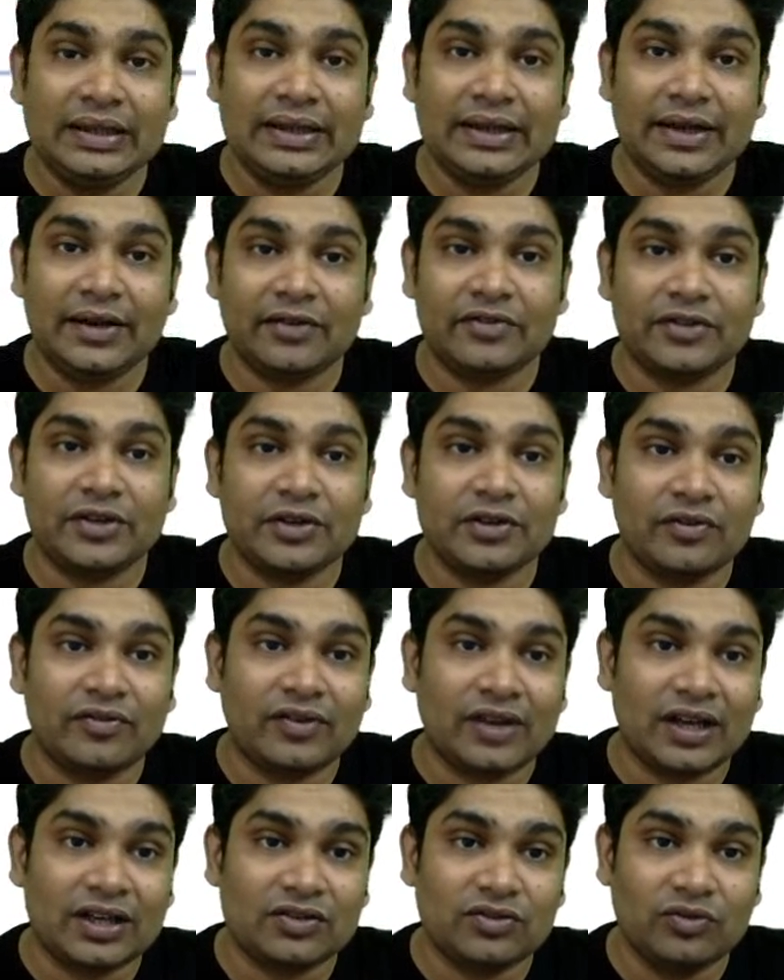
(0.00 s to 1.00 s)
rate of change of
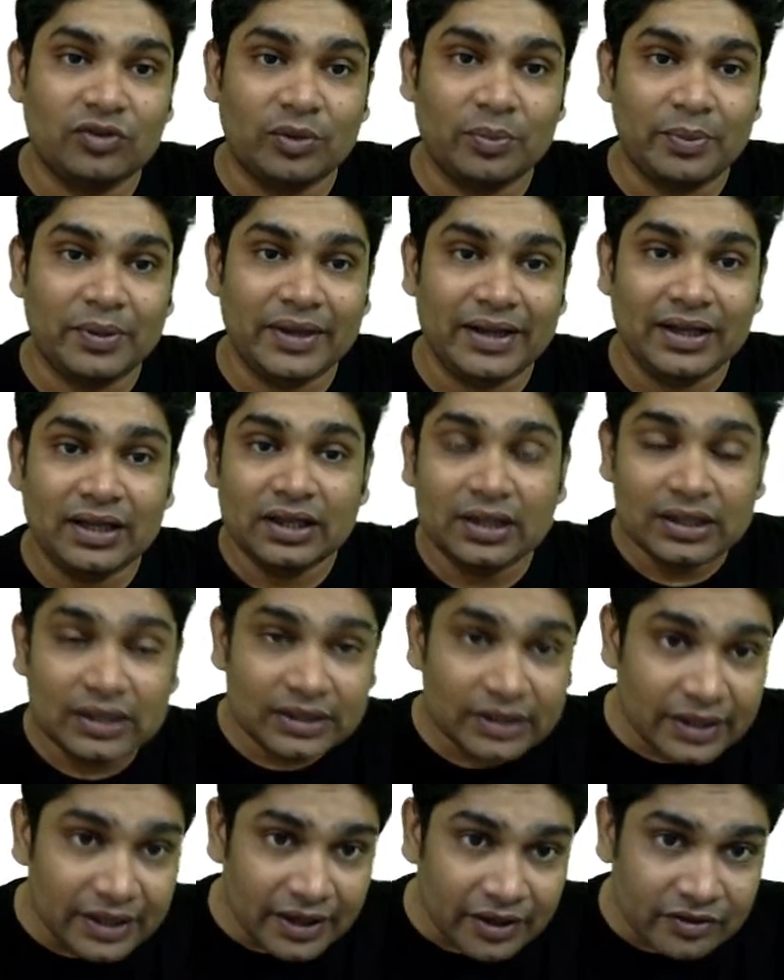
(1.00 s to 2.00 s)
flux would be
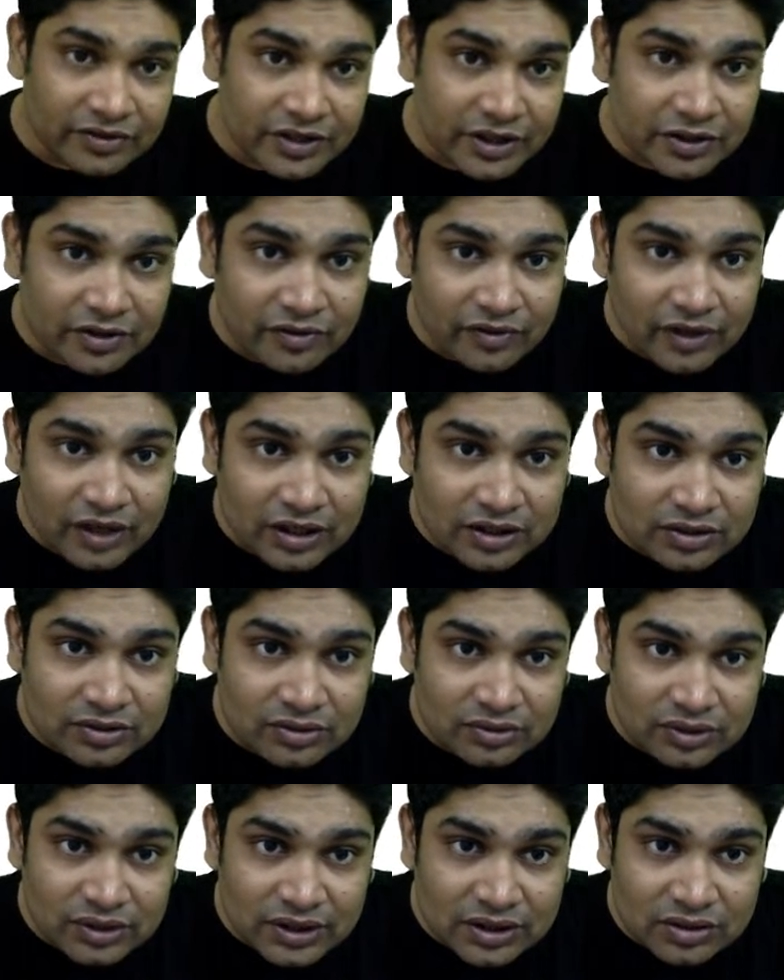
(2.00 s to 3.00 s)
the rate of change of flux
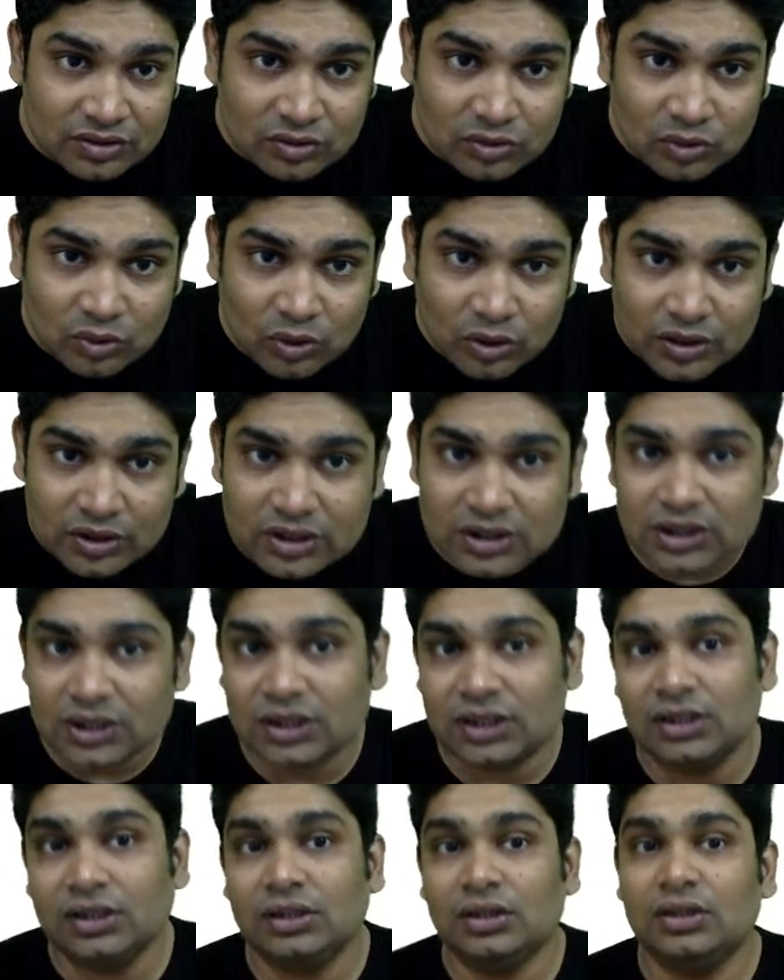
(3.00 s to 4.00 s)
through this quarter
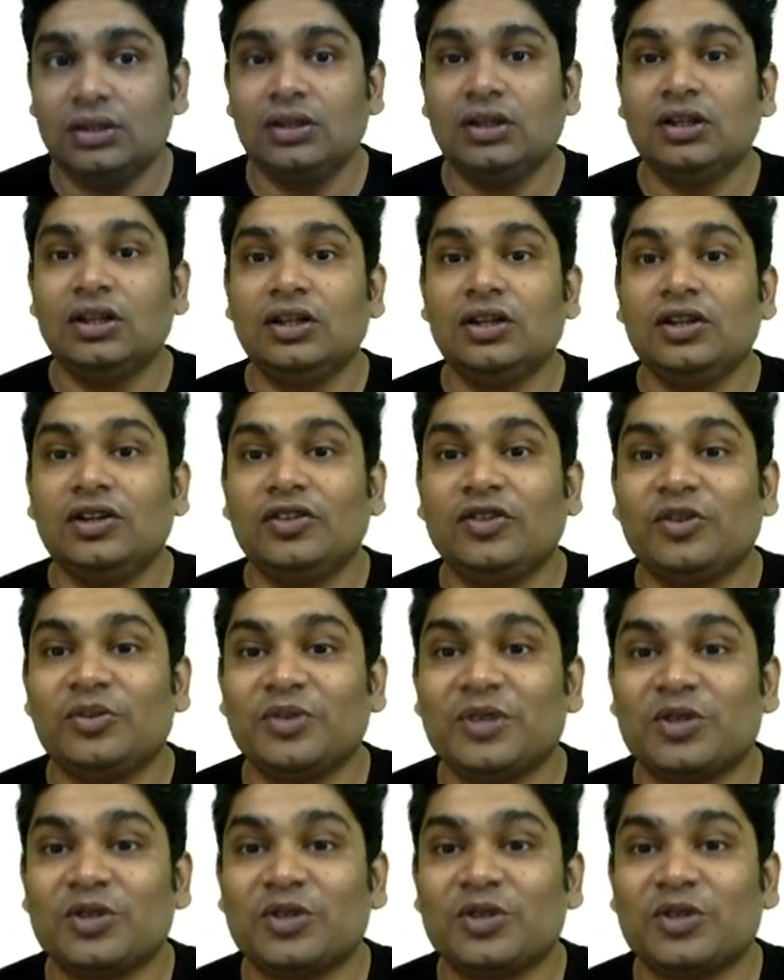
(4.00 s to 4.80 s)
circle. From this